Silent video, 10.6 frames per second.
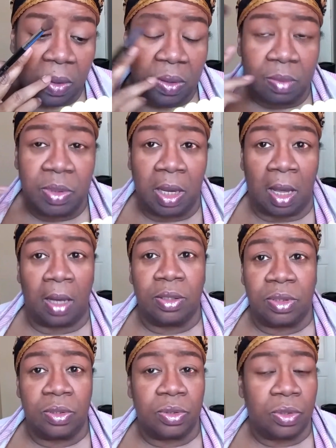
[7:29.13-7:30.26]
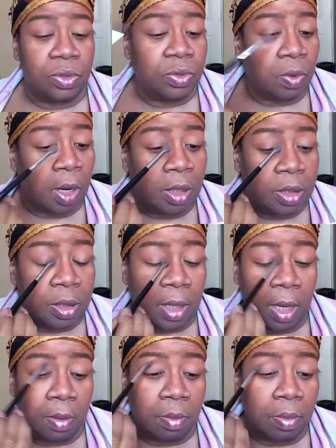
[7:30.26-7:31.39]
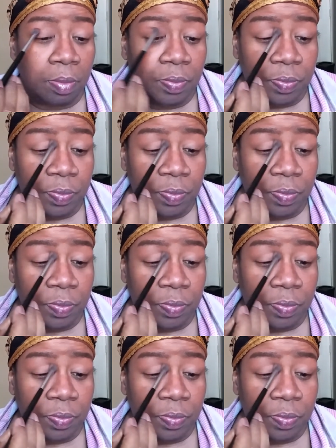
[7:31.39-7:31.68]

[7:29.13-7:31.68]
To be honest, it's a strange name.